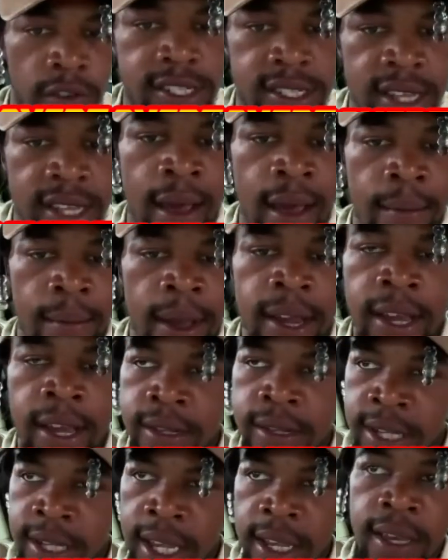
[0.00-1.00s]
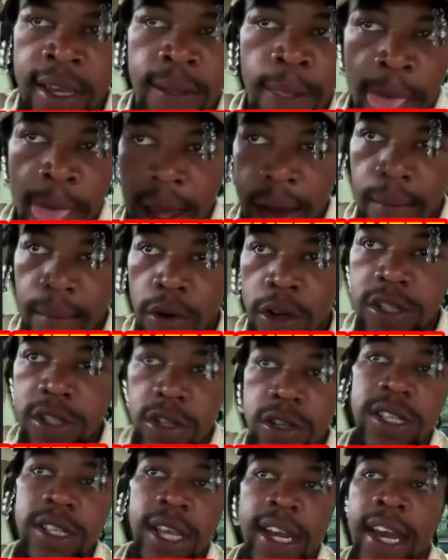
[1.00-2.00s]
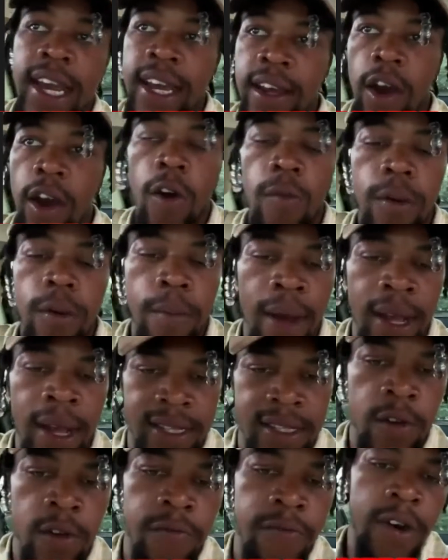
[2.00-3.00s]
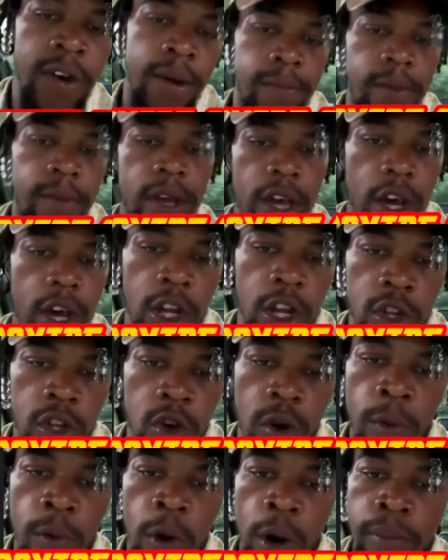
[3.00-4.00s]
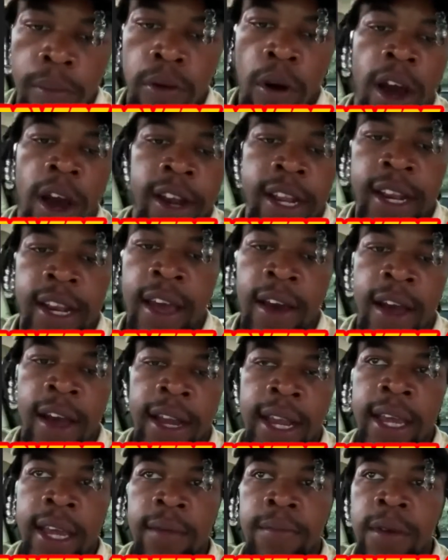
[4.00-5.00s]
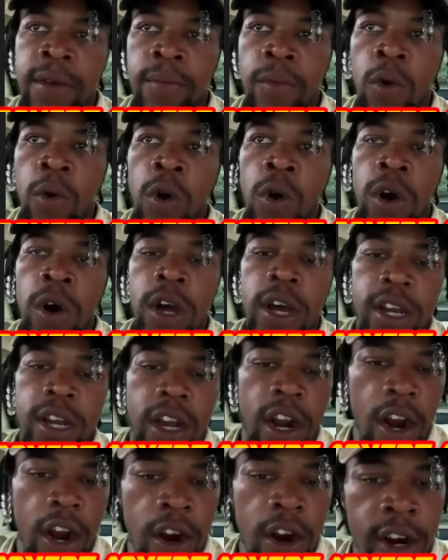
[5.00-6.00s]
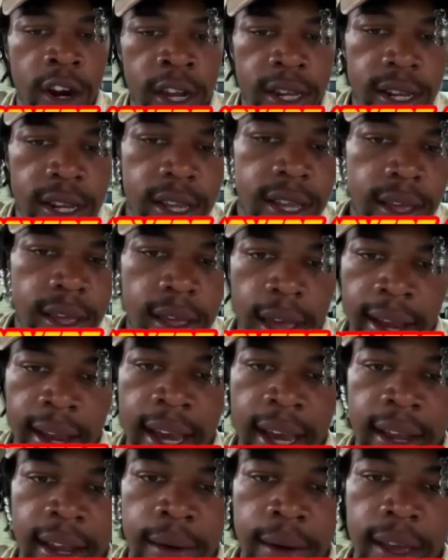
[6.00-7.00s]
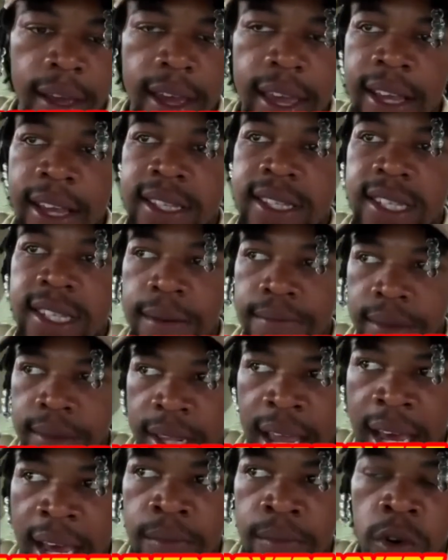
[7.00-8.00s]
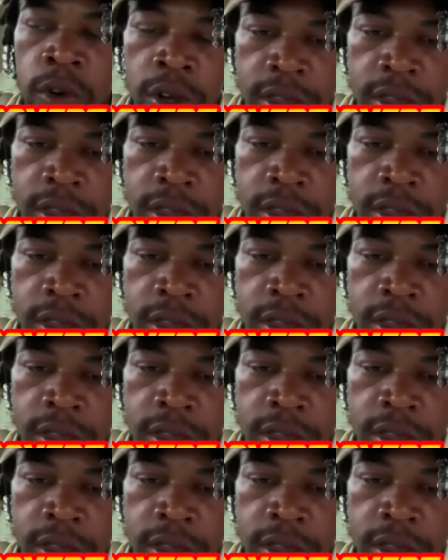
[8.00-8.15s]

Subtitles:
time. I got to take it more serious. I got to open myself up a little more broader now. I got to be more coherent. I got to accept a lot of more